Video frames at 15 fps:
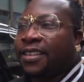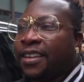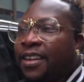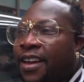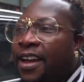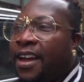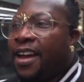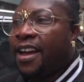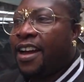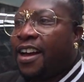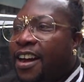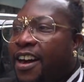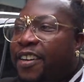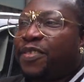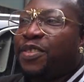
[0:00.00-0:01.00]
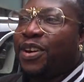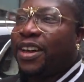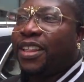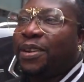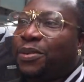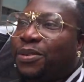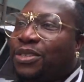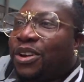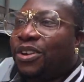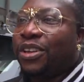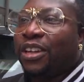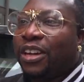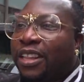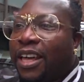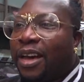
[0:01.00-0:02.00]
I have no idea what's
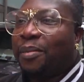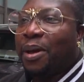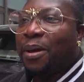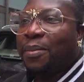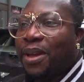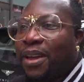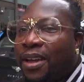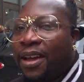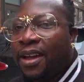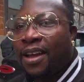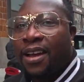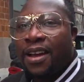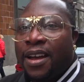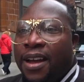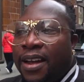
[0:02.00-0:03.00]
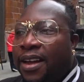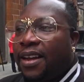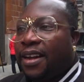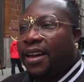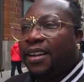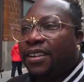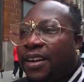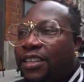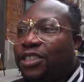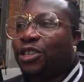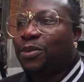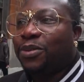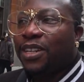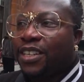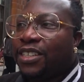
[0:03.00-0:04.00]
going on there. Maybe another
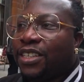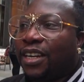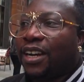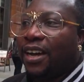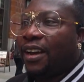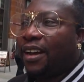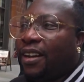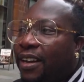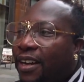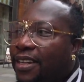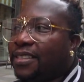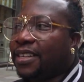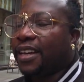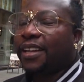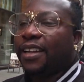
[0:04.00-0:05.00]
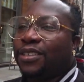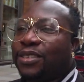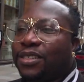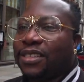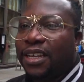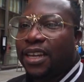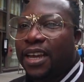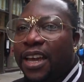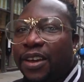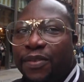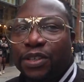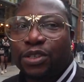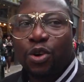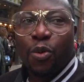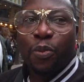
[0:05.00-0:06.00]
tube station there. Let's get there to see if
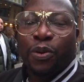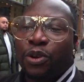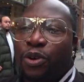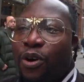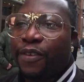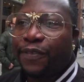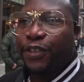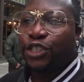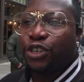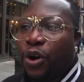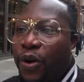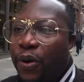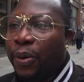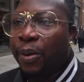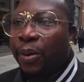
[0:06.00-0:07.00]
it's open or if it's shut.